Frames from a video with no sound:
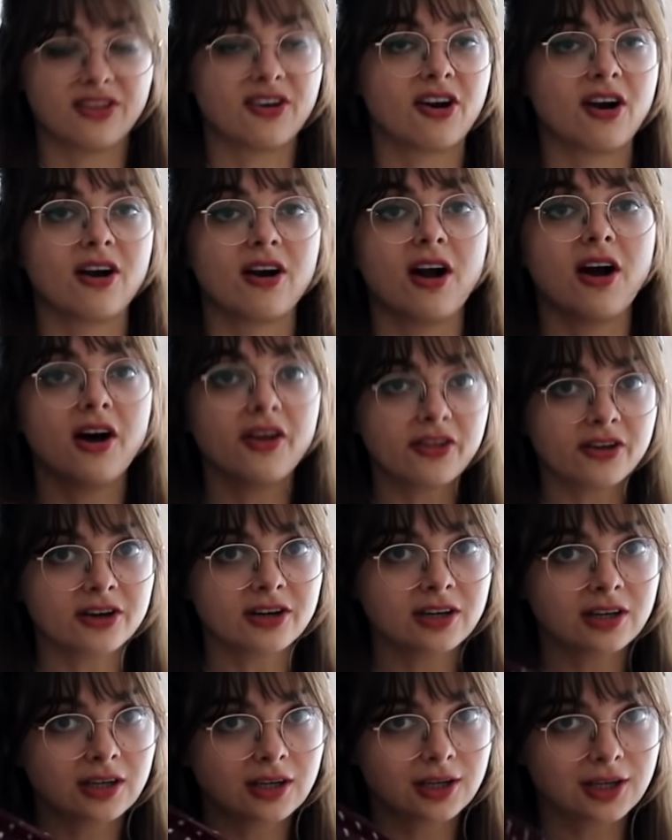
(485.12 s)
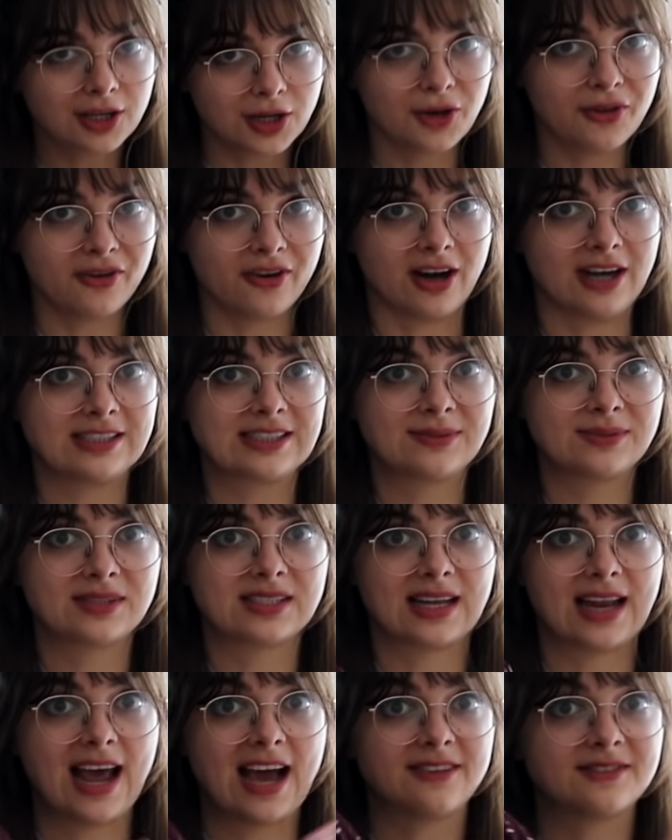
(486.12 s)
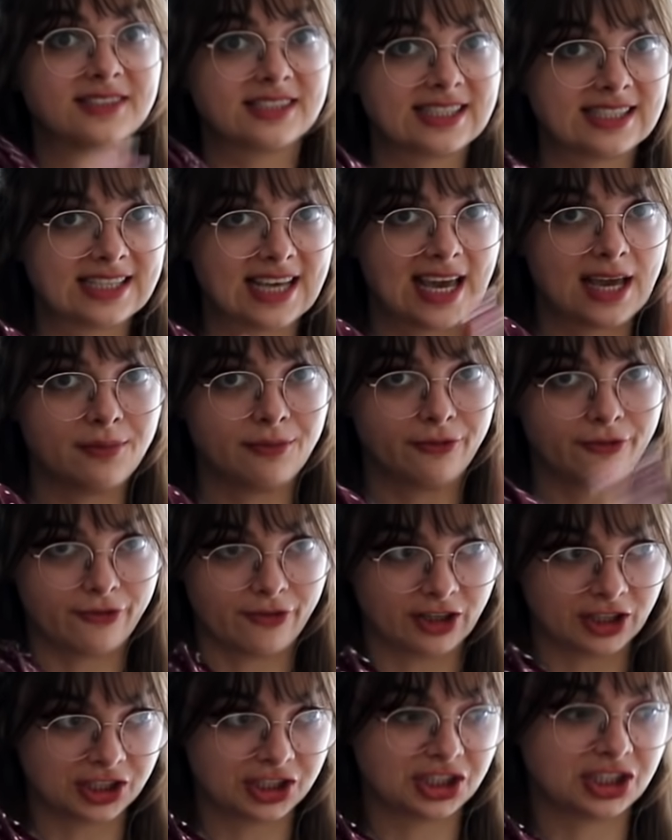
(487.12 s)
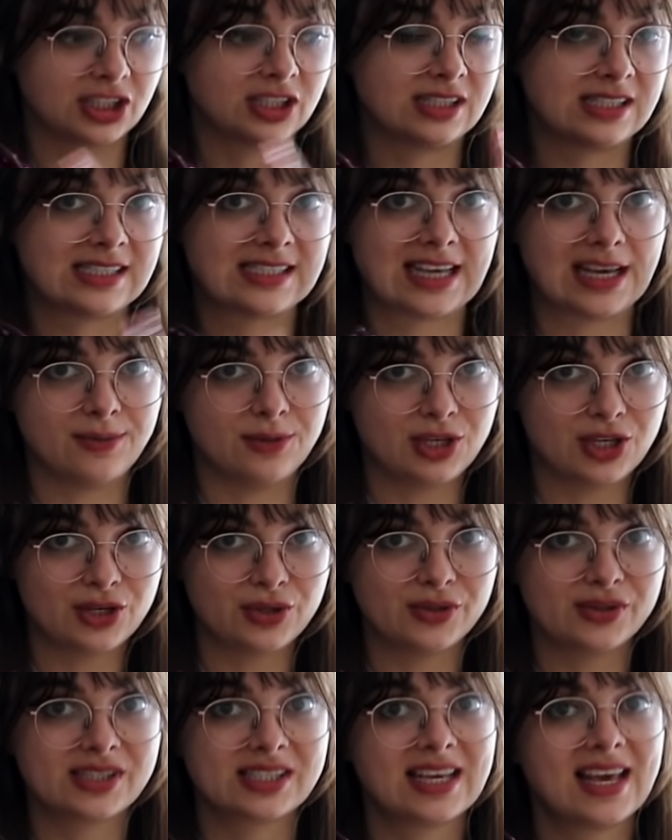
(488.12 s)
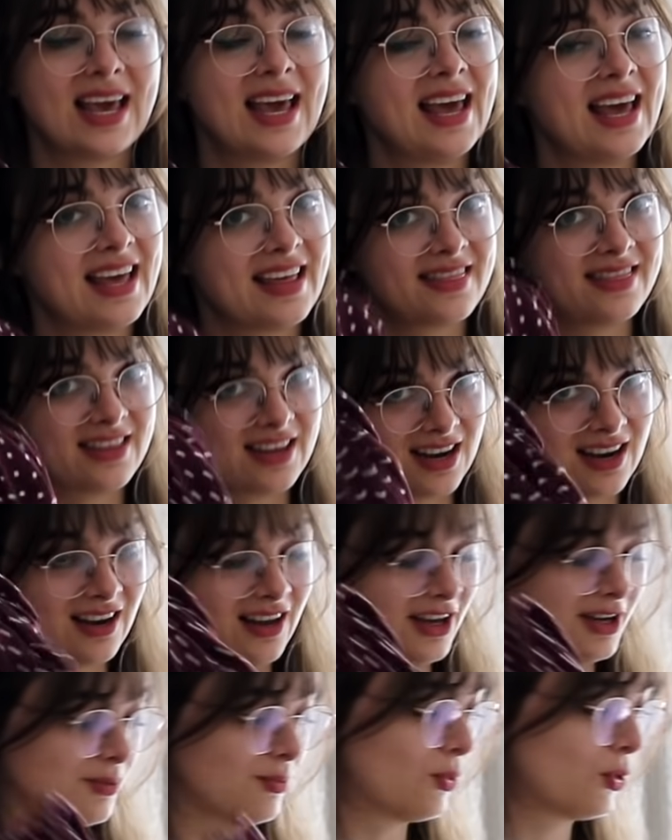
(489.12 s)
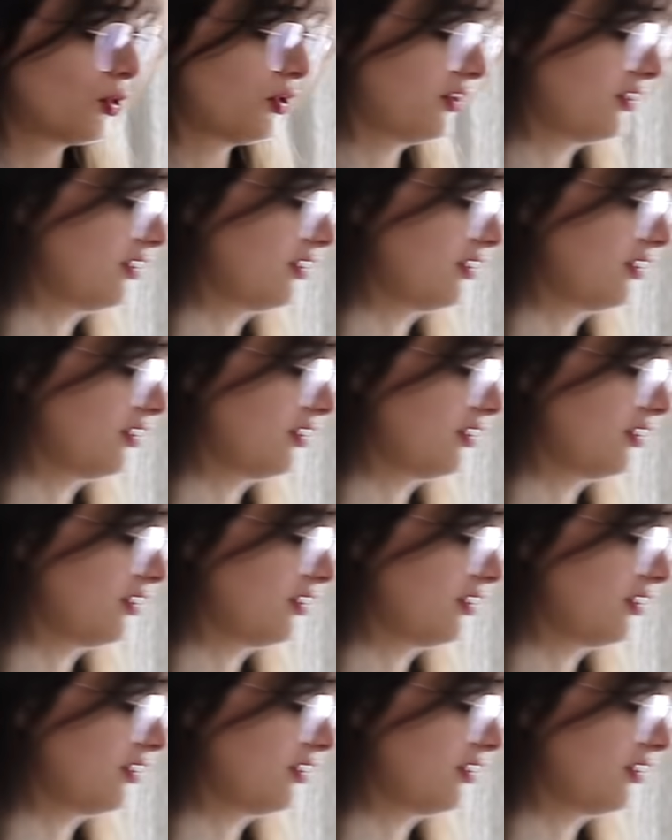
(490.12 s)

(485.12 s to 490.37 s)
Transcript: There are other clothing items that have the same function and the same use that I like more